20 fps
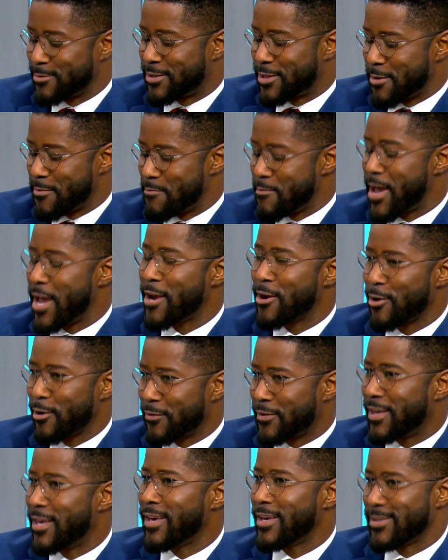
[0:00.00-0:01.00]
the mayor of
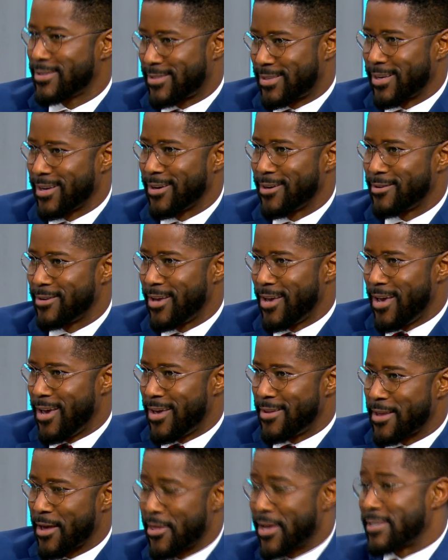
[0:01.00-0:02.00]
Kingstown.
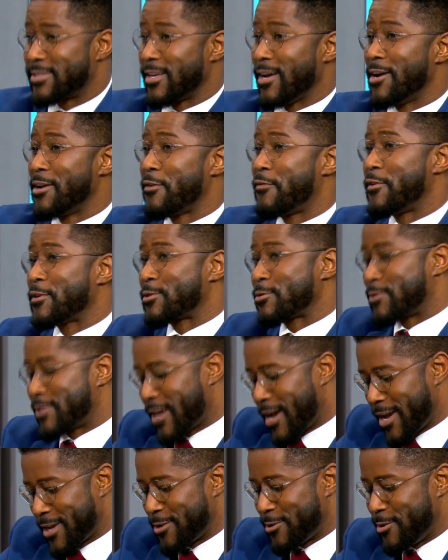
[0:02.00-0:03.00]
Now, that's the unofficial
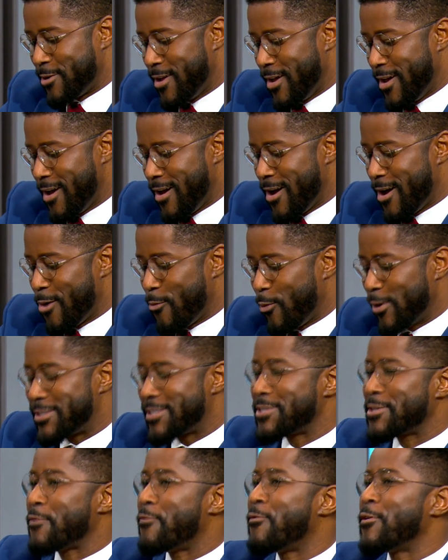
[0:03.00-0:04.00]
title. Um, what's his
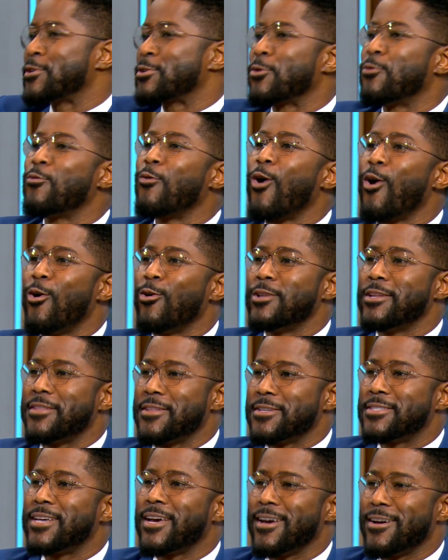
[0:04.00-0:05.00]
official role in the
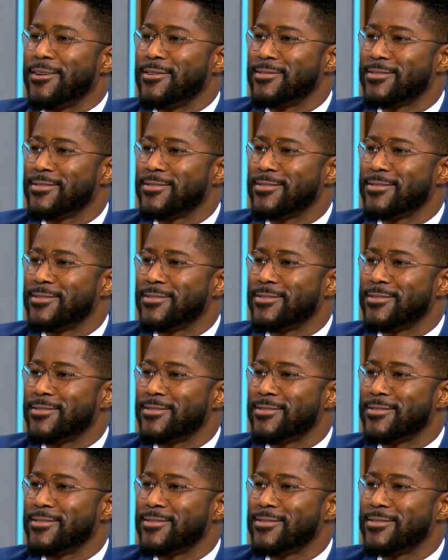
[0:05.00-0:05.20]
town?